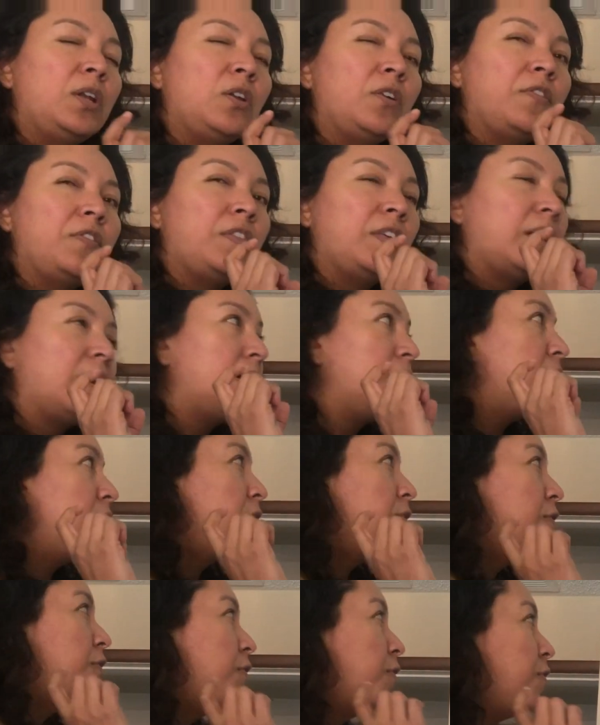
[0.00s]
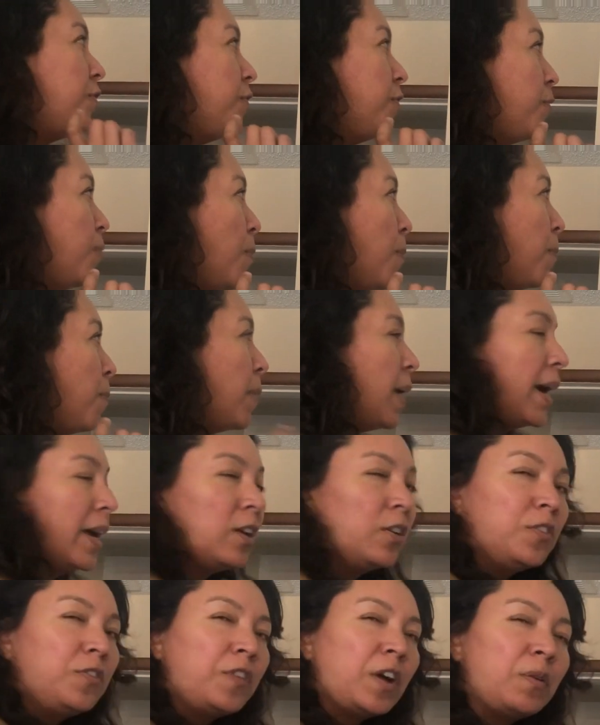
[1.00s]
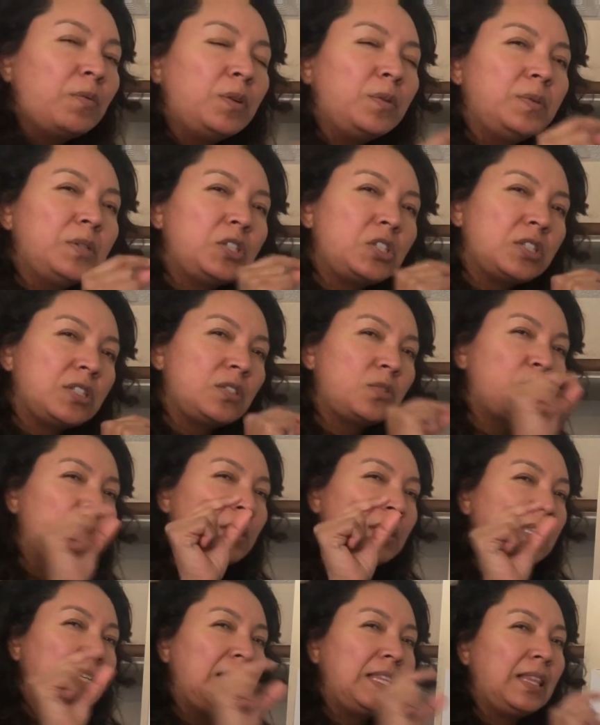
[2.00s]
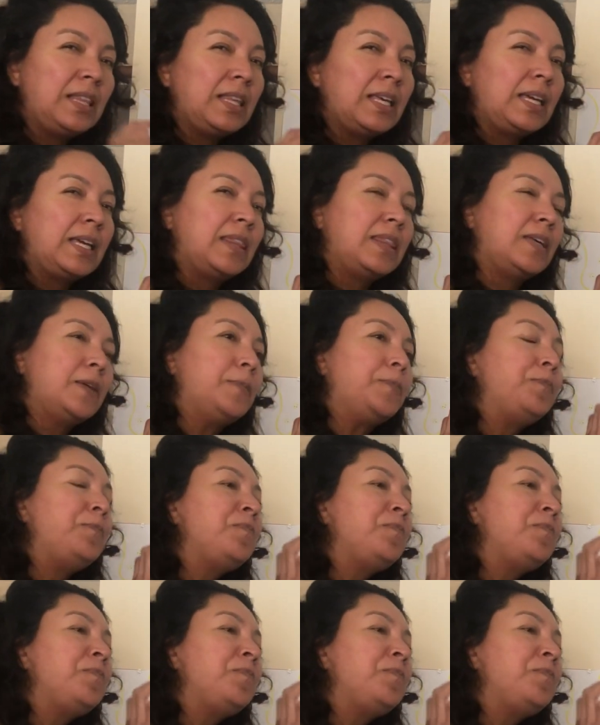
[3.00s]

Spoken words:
of the myofiber, which is really like the